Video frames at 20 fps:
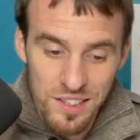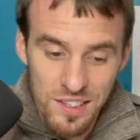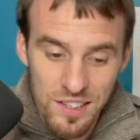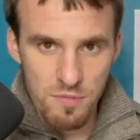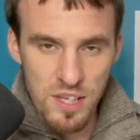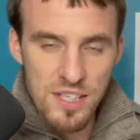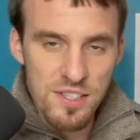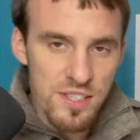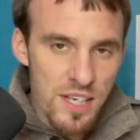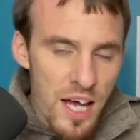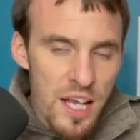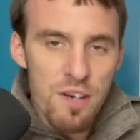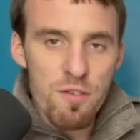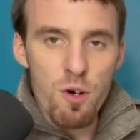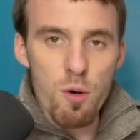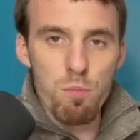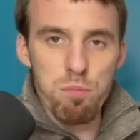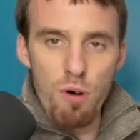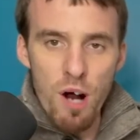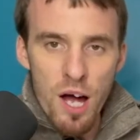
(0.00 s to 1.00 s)
That's kind of
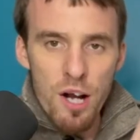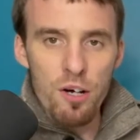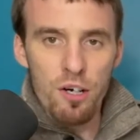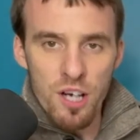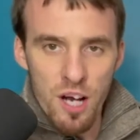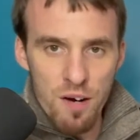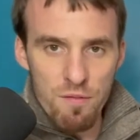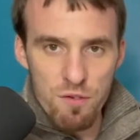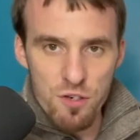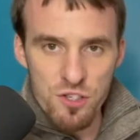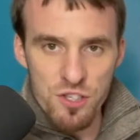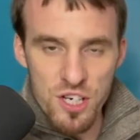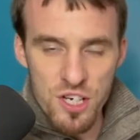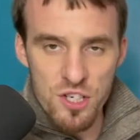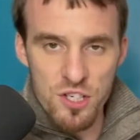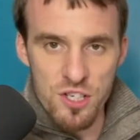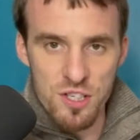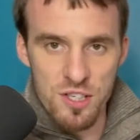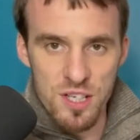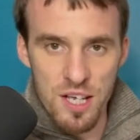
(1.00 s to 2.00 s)
a broader
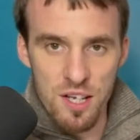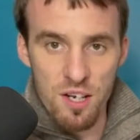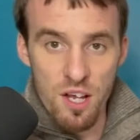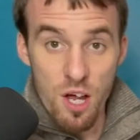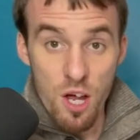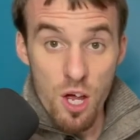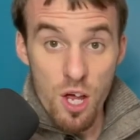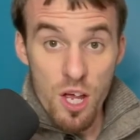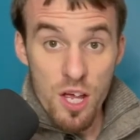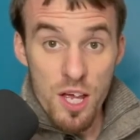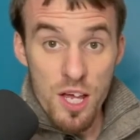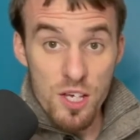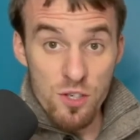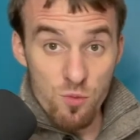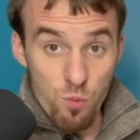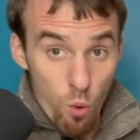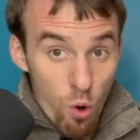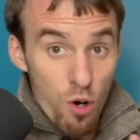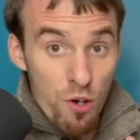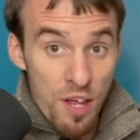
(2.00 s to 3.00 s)
conversation that
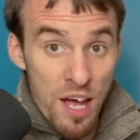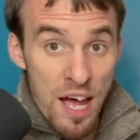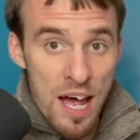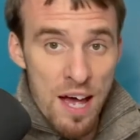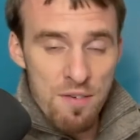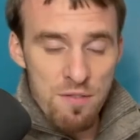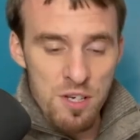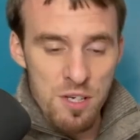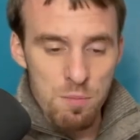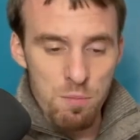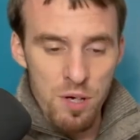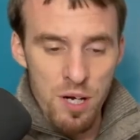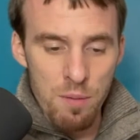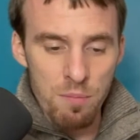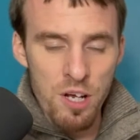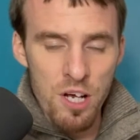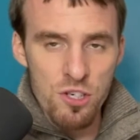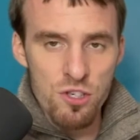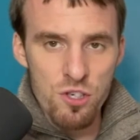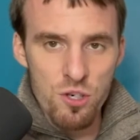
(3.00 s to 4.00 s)
is worth having, but I'm
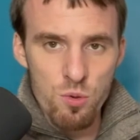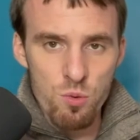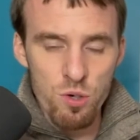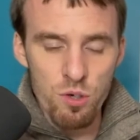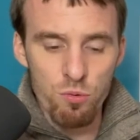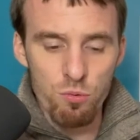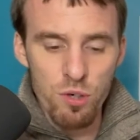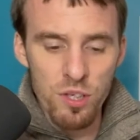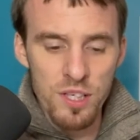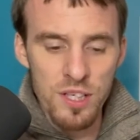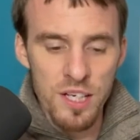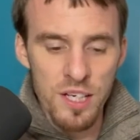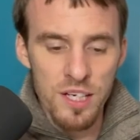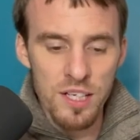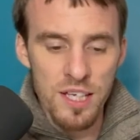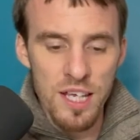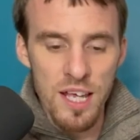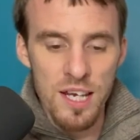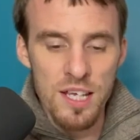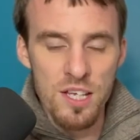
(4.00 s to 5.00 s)
not sure we're really going to
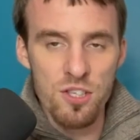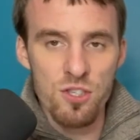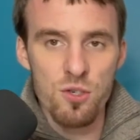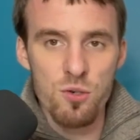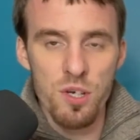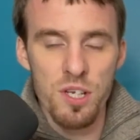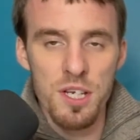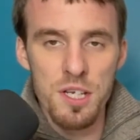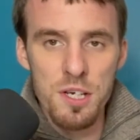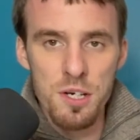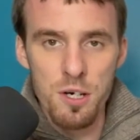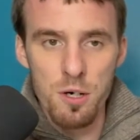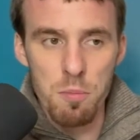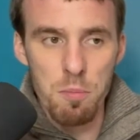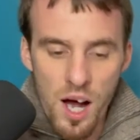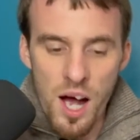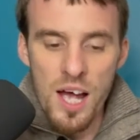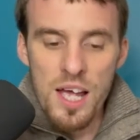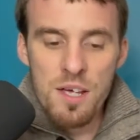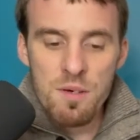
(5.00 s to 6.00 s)
get into it here.
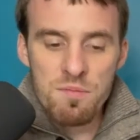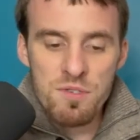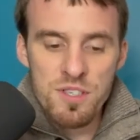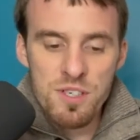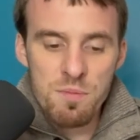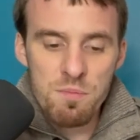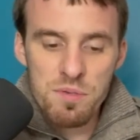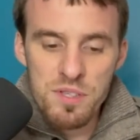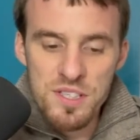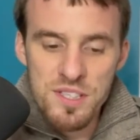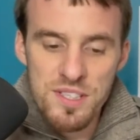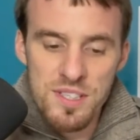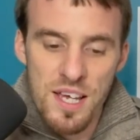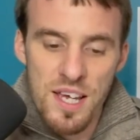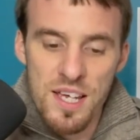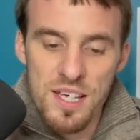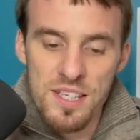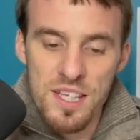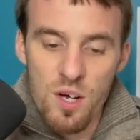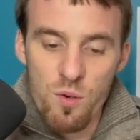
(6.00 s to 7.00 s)
I am simply
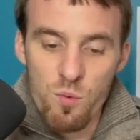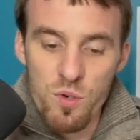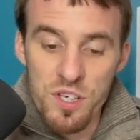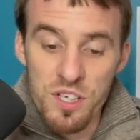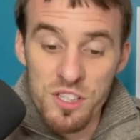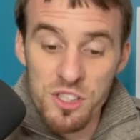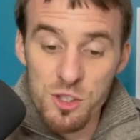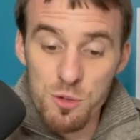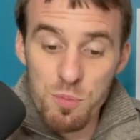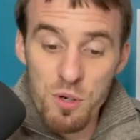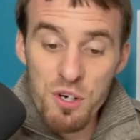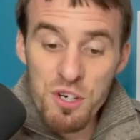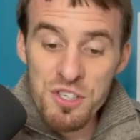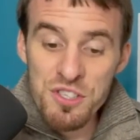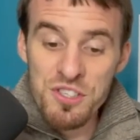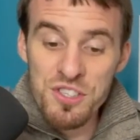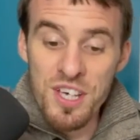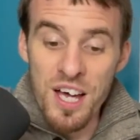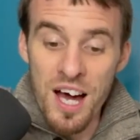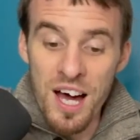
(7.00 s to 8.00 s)
saying that we
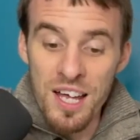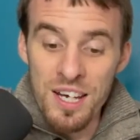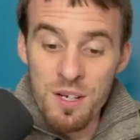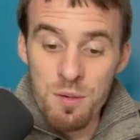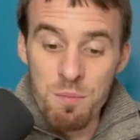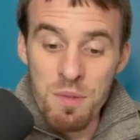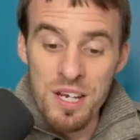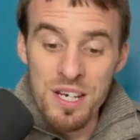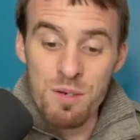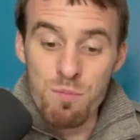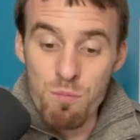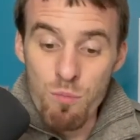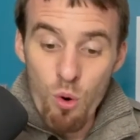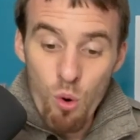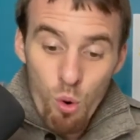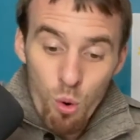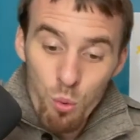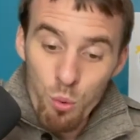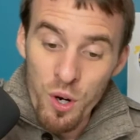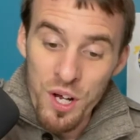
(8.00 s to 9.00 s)
experience God in many
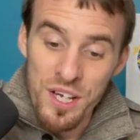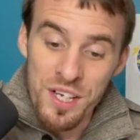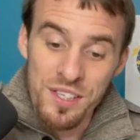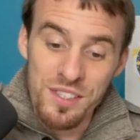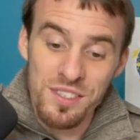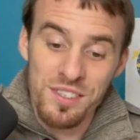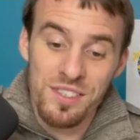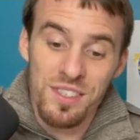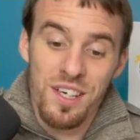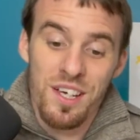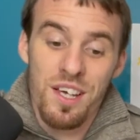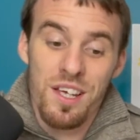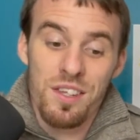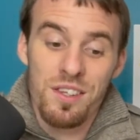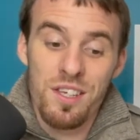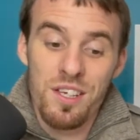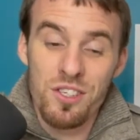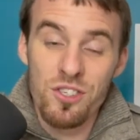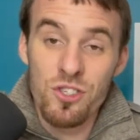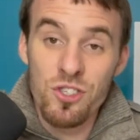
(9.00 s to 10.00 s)
more ways
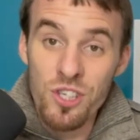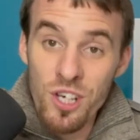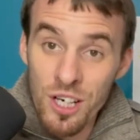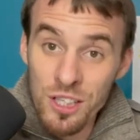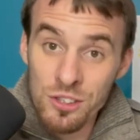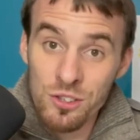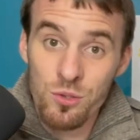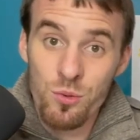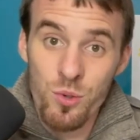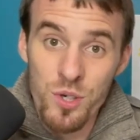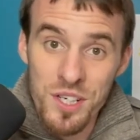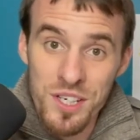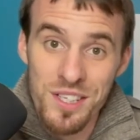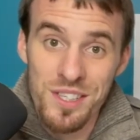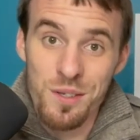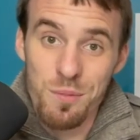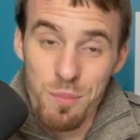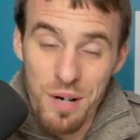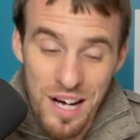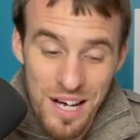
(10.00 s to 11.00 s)
than just
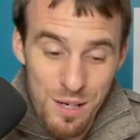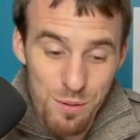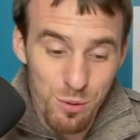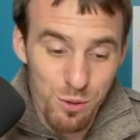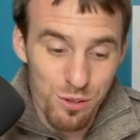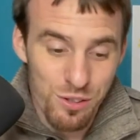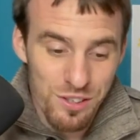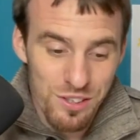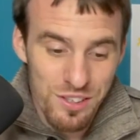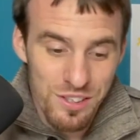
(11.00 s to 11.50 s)
reading the Bible.